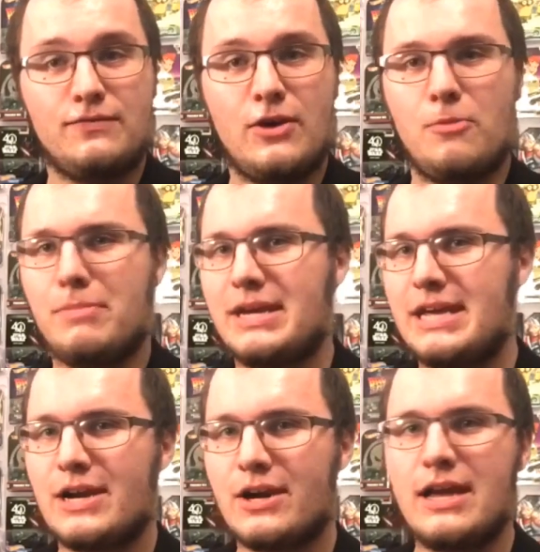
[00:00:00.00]
film, but
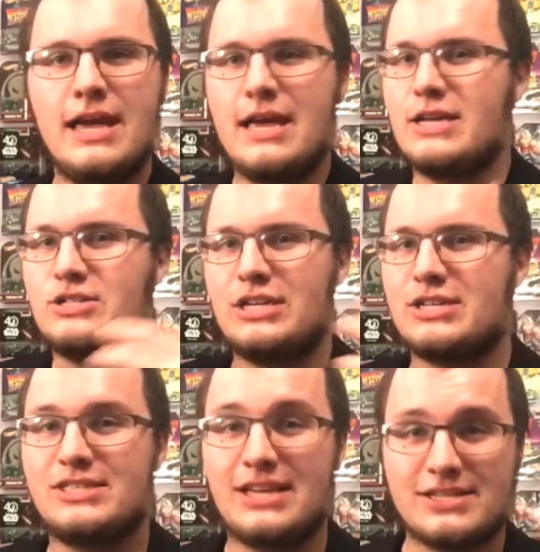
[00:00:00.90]
here she
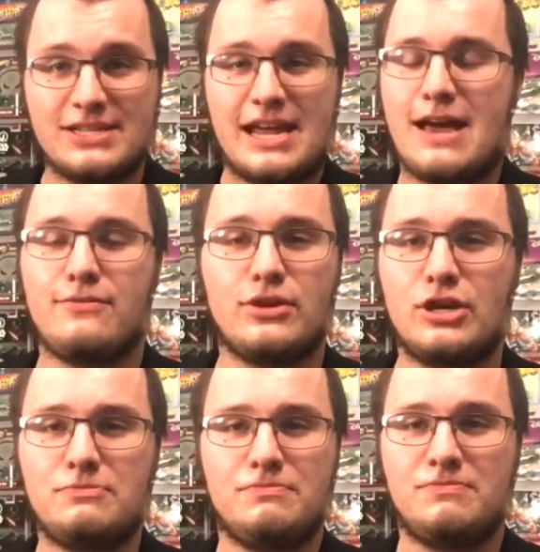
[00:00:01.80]
just doesn't have a
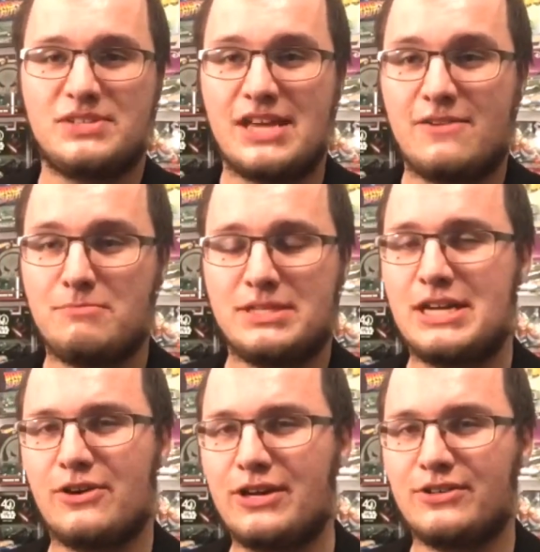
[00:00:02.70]
good set of
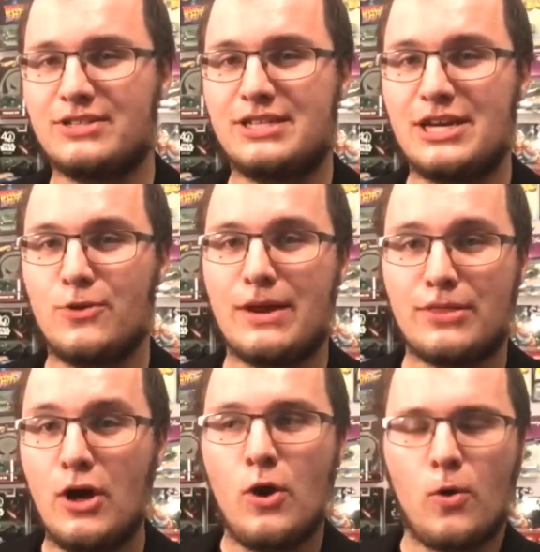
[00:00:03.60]
material to deal
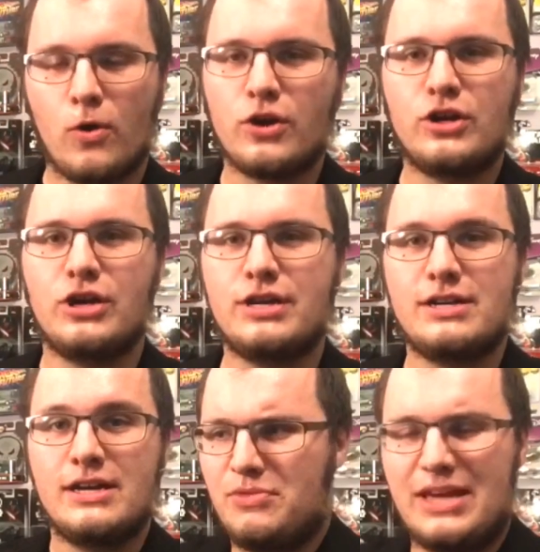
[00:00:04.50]
with or
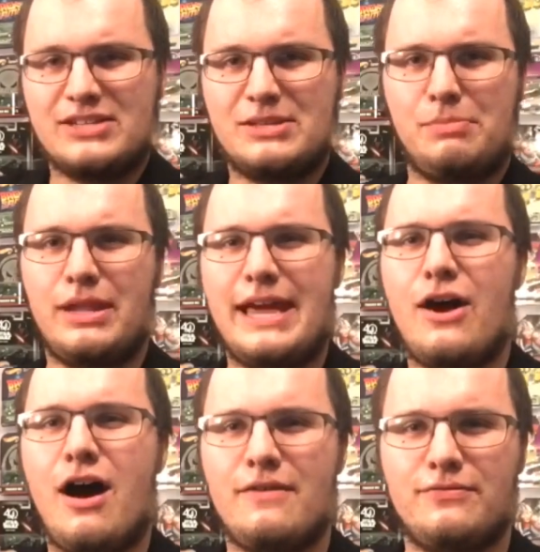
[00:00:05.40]
good things to play
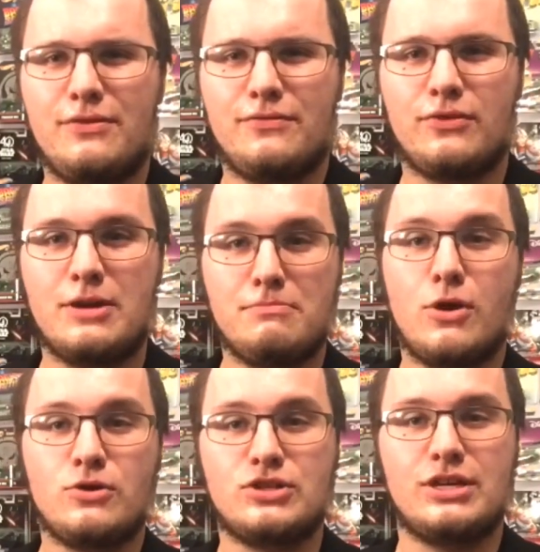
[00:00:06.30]
off of for
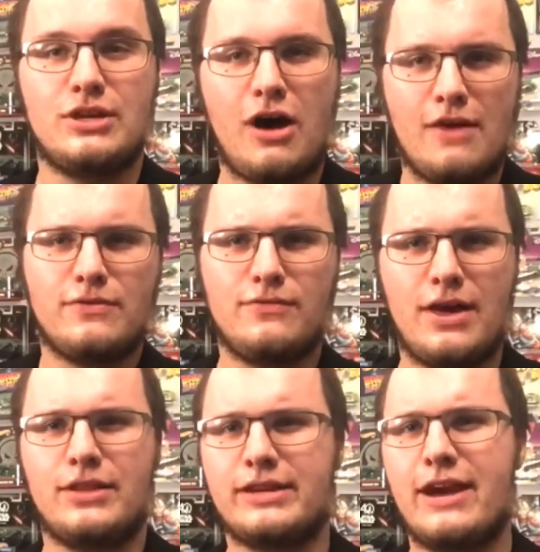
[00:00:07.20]
emotion off of
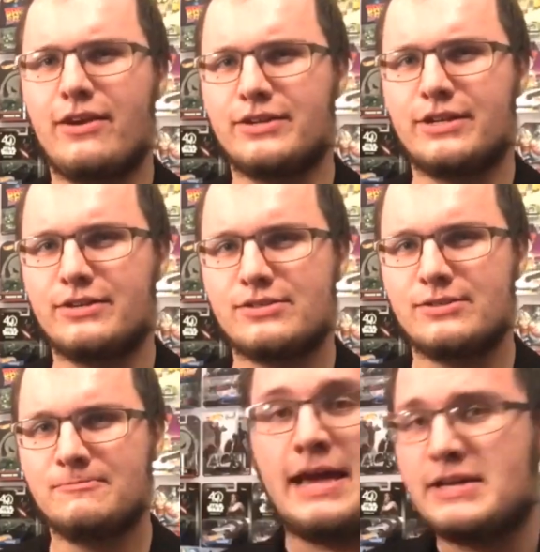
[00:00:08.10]
other characters.
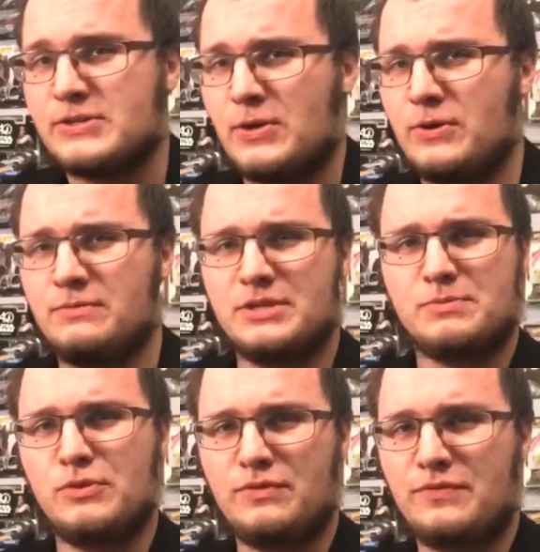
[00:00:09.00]
As a whole,
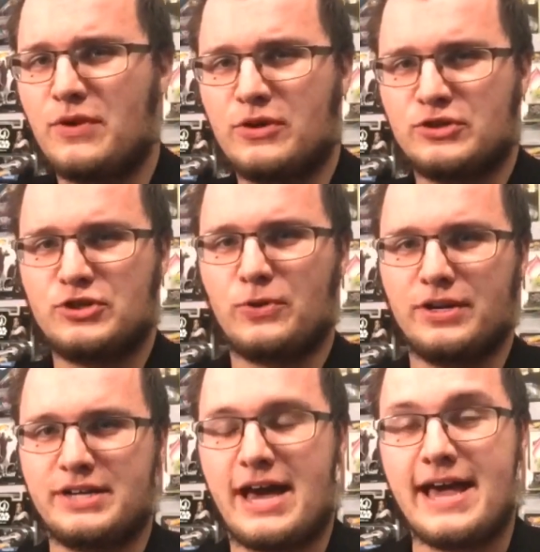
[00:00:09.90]
this movie falls
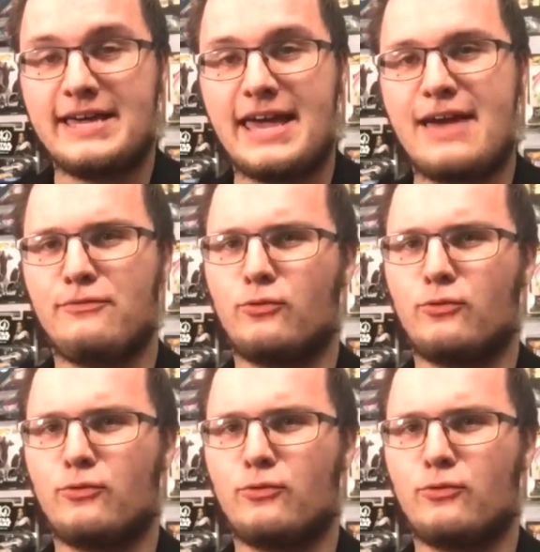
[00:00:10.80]
short. I gave